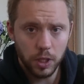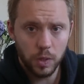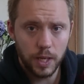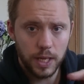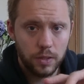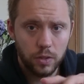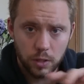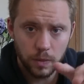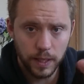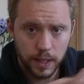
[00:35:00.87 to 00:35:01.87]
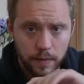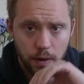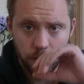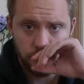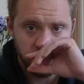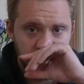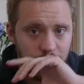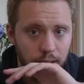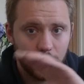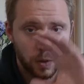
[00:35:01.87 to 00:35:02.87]
units doing their own
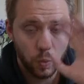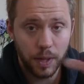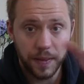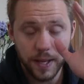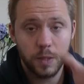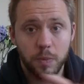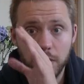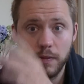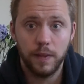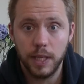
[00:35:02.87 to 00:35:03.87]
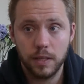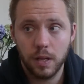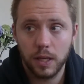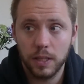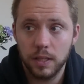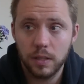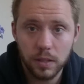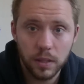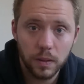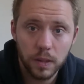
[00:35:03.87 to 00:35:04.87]
thing that they're specifically targeting to
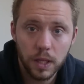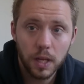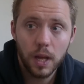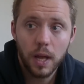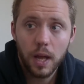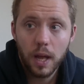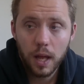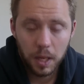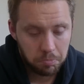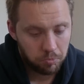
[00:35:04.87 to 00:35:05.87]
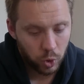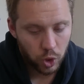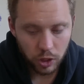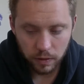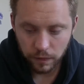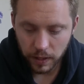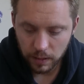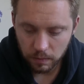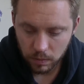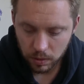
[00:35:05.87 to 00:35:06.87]
do. Good
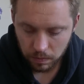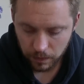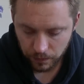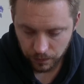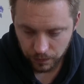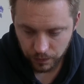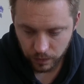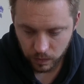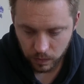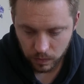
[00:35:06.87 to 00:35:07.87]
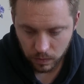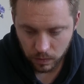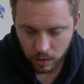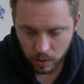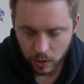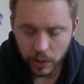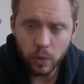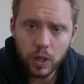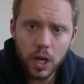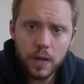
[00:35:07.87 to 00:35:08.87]
themed, good
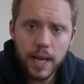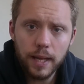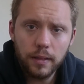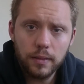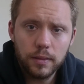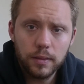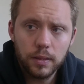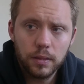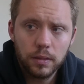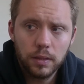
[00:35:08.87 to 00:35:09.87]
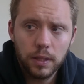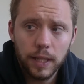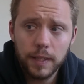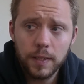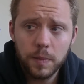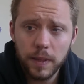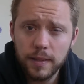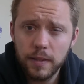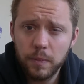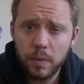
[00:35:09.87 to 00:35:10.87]
little codex,
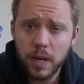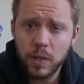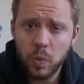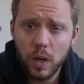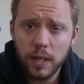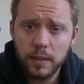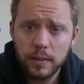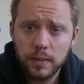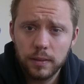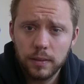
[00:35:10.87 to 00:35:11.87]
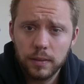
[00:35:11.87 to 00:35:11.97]
expensive price wise.